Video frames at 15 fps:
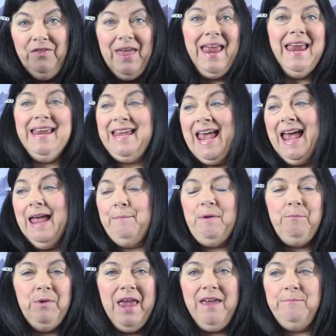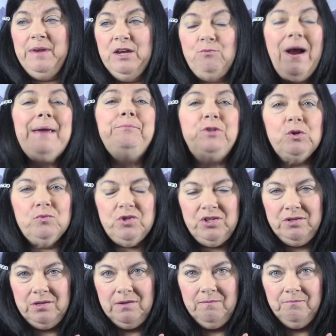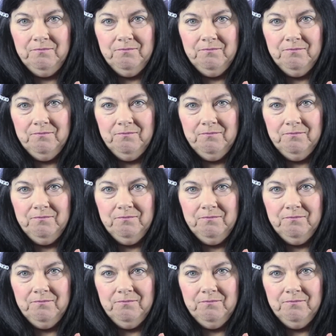they came and gave me grape juice